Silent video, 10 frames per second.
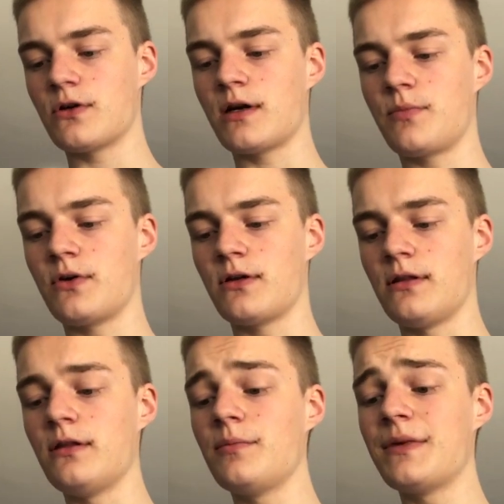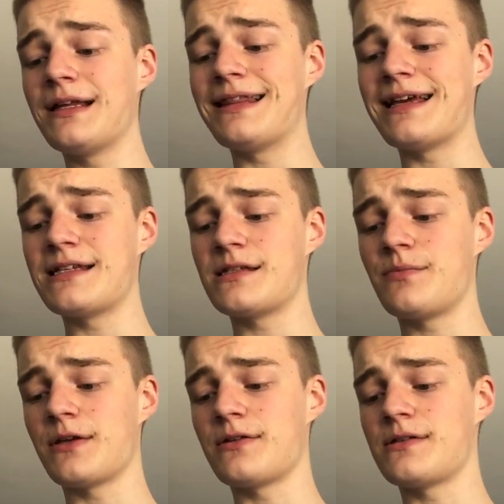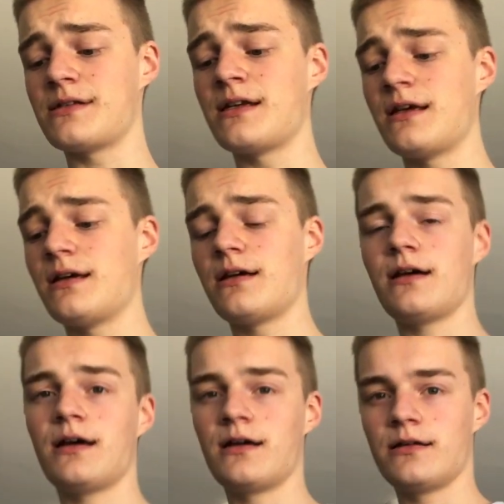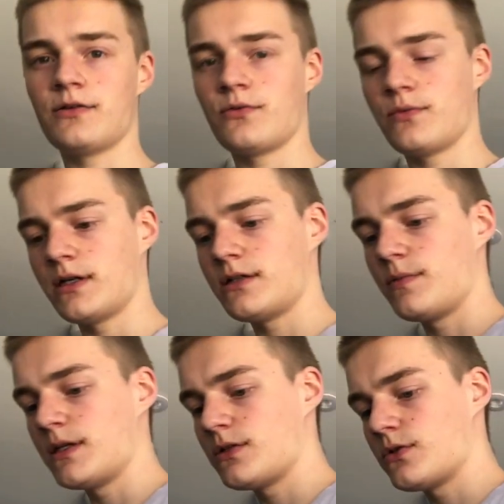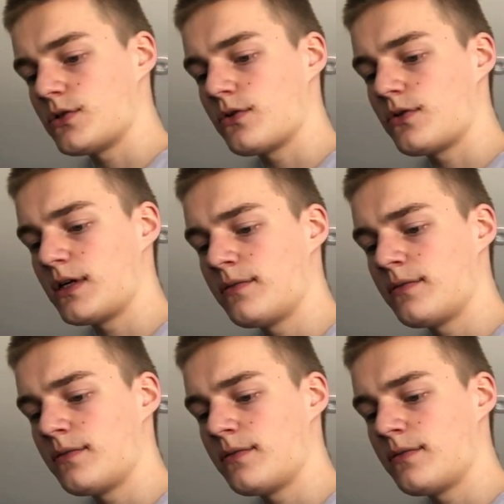I put a little bit less because I don't want it to be too sugary.